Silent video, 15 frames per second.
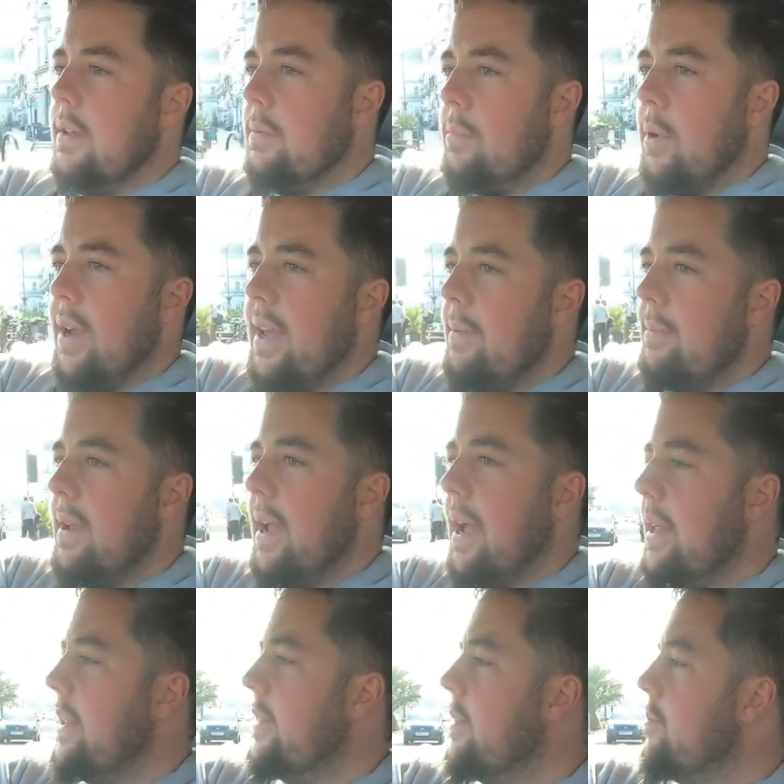by him
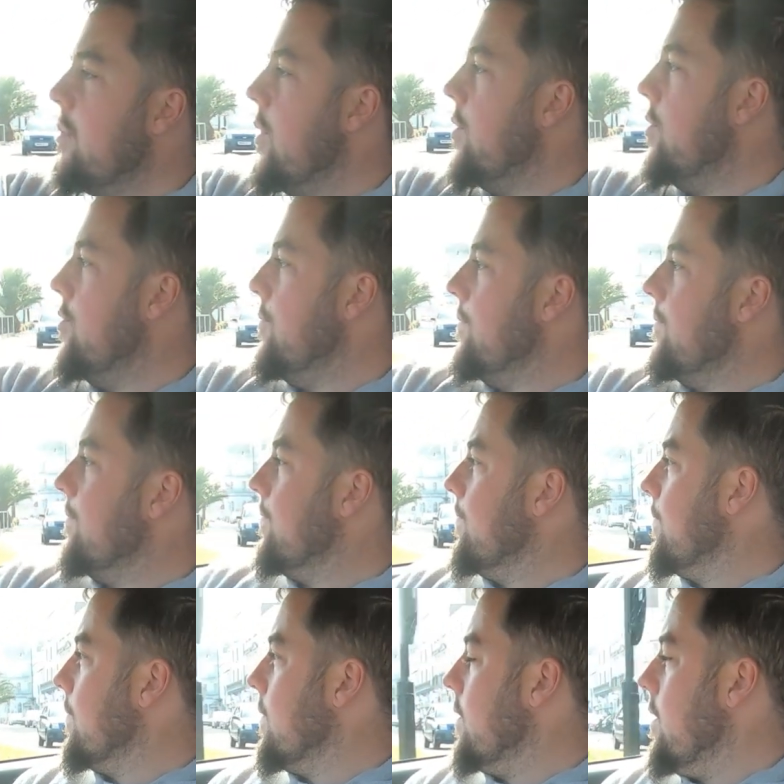getting in the boot,
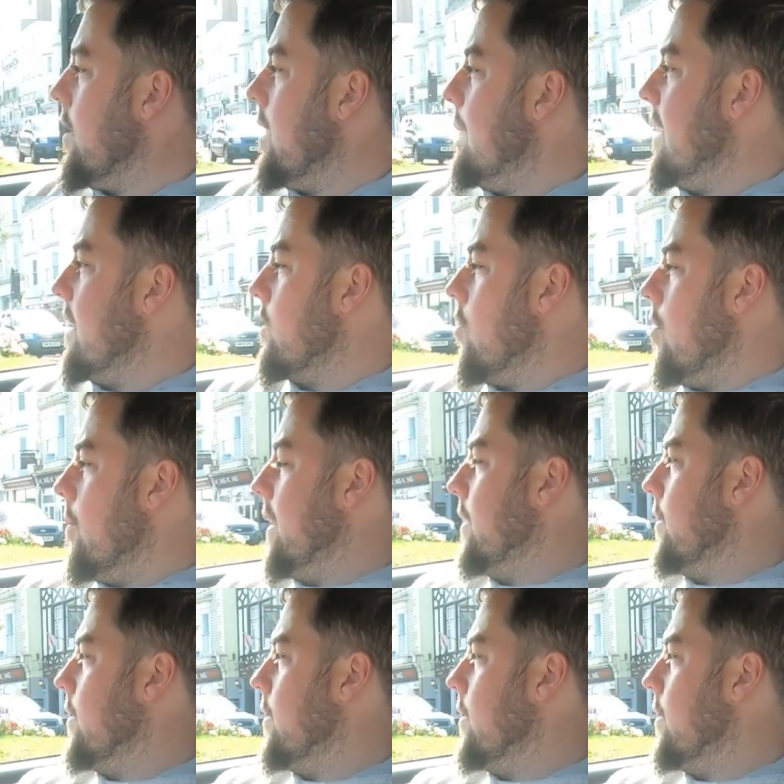I made a comment